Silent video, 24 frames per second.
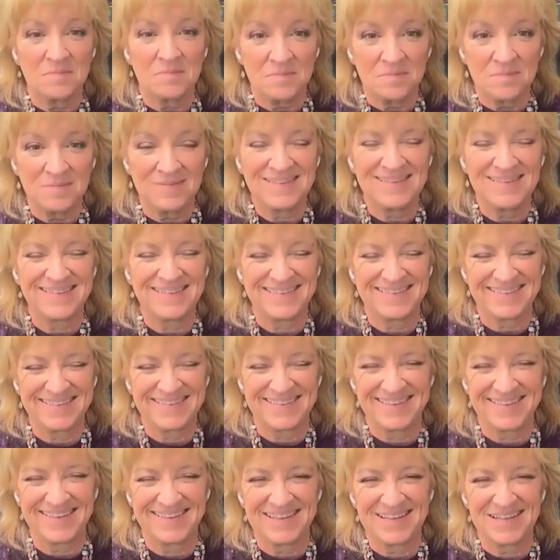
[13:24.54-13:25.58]

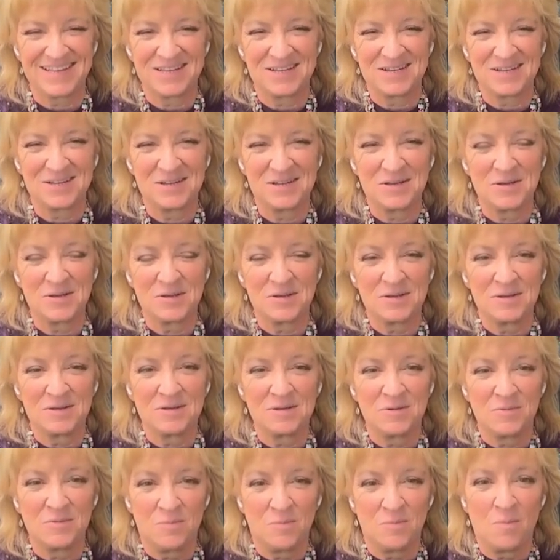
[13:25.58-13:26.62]

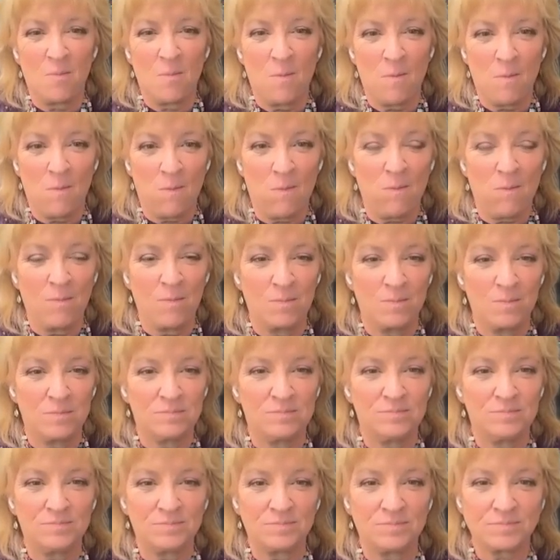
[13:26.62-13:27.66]

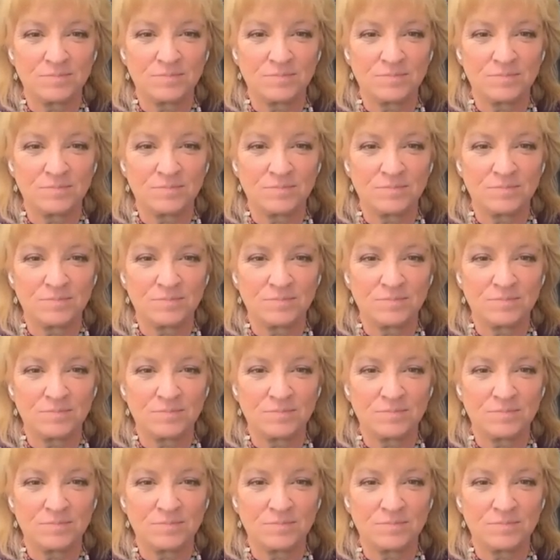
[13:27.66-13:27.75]
This person isn't speaking.